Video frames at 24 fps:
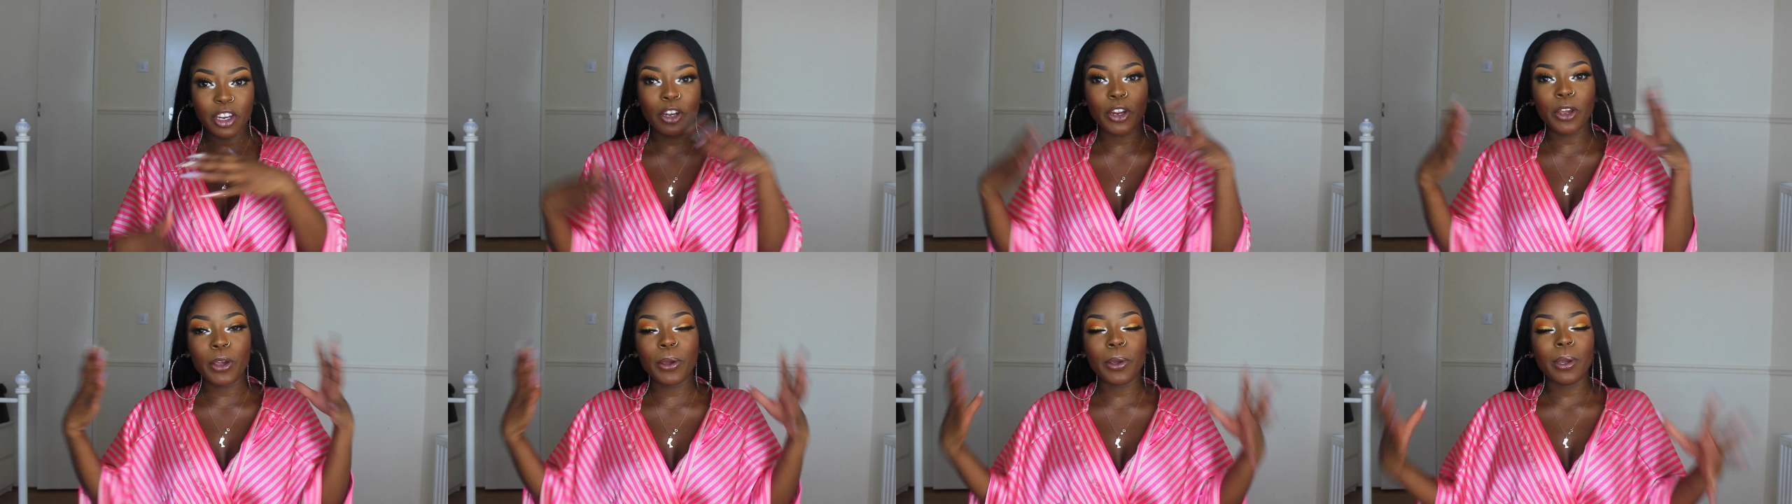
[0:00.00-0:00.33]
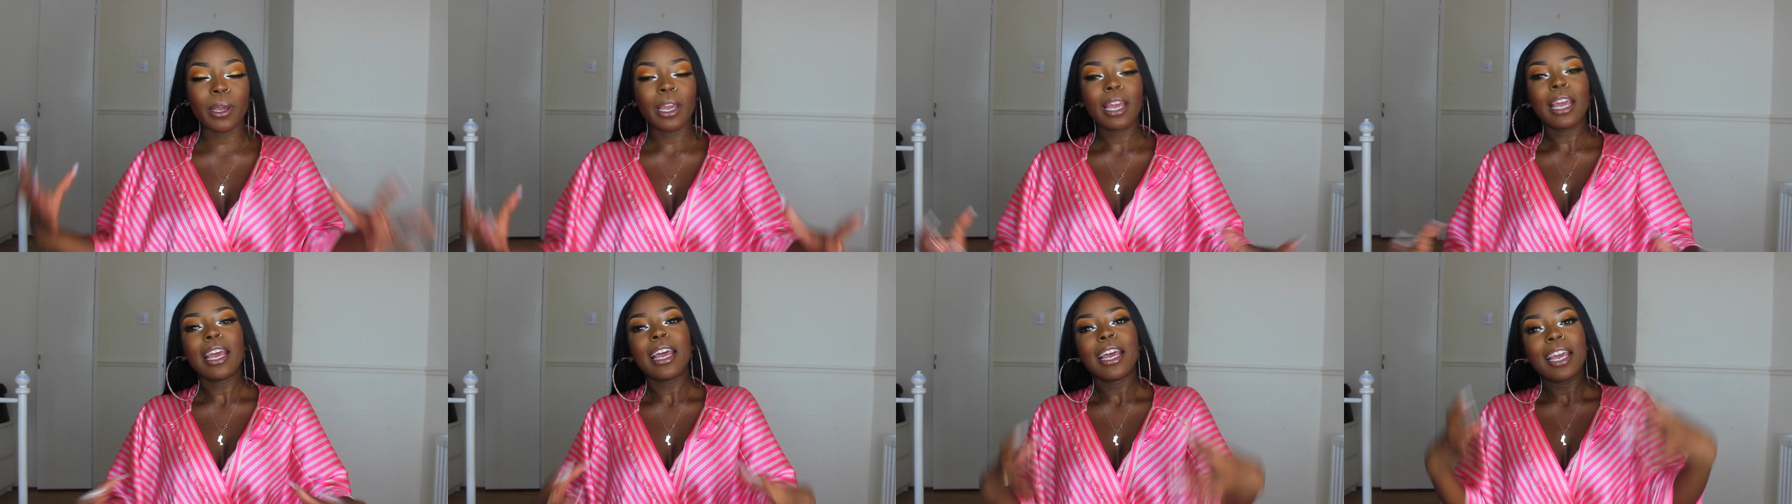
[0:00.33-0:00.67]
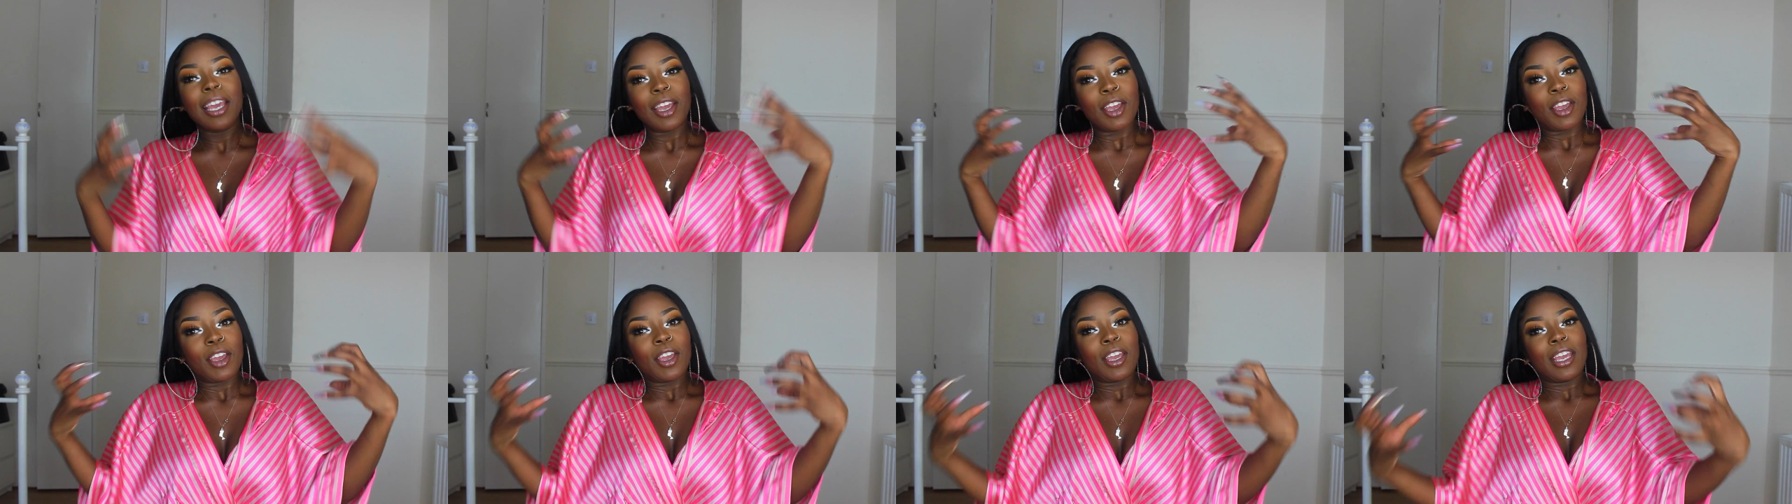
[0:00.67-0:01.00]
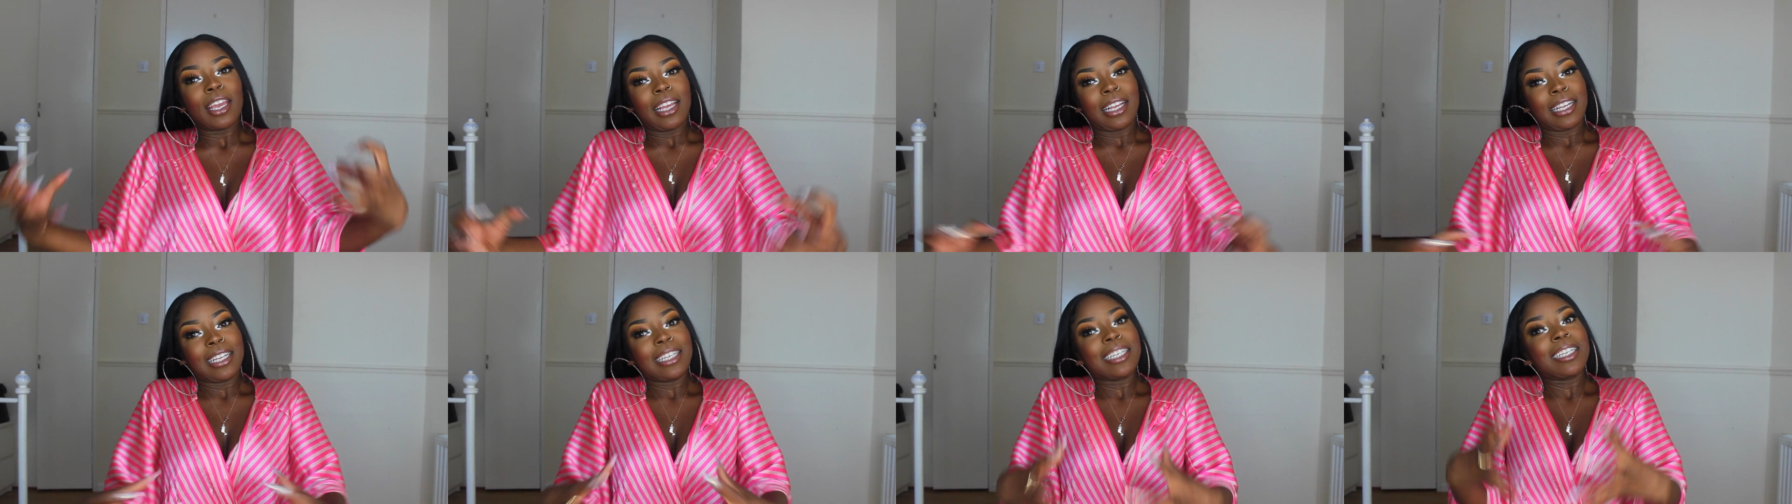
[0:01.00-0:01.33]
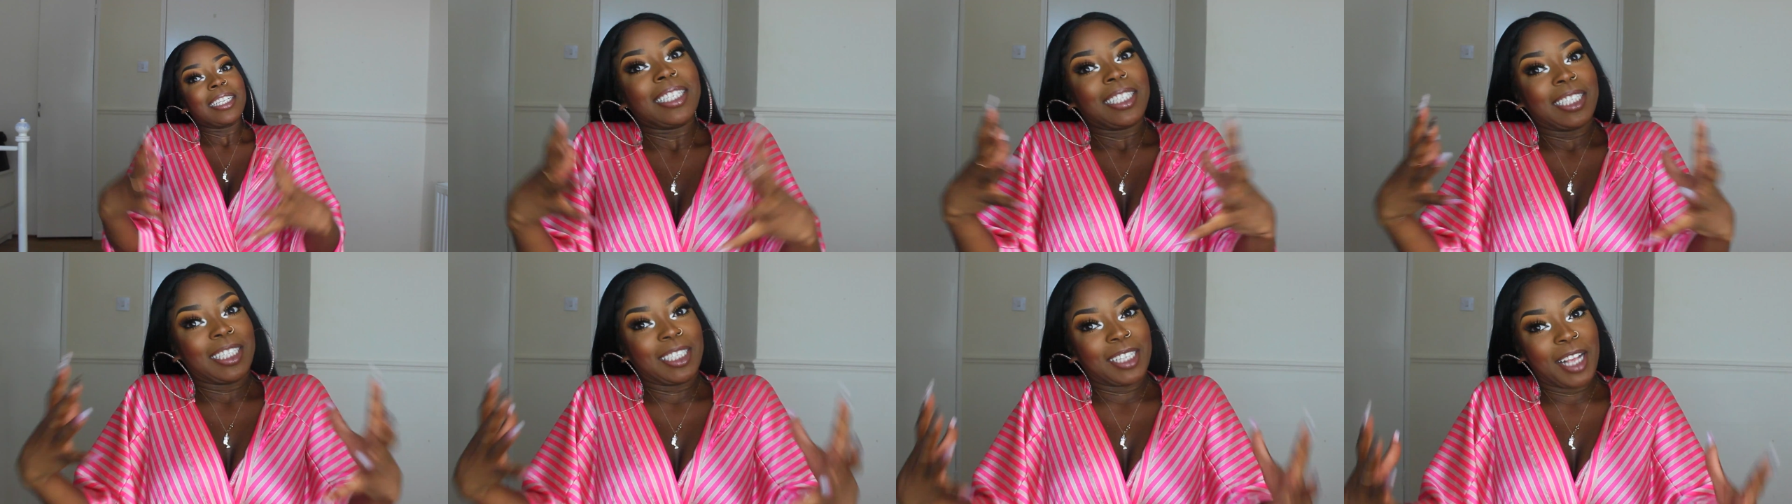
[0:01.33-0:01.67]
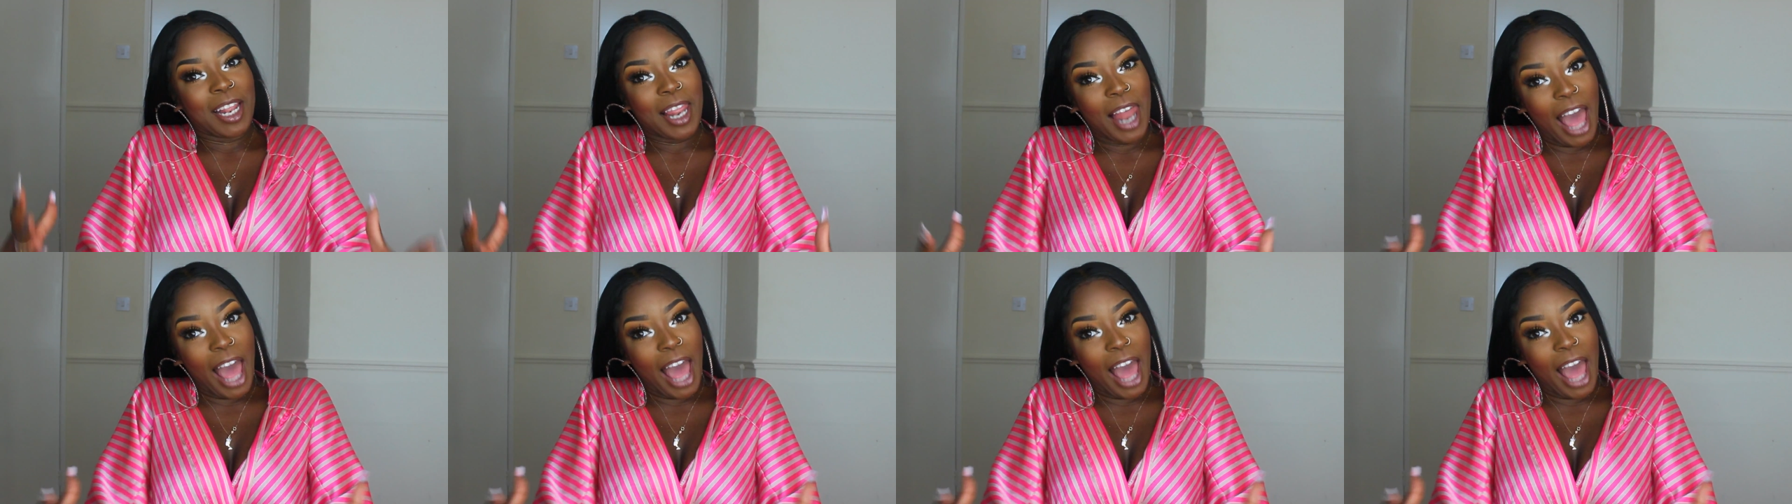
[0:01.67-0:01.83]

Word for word: you know. There's a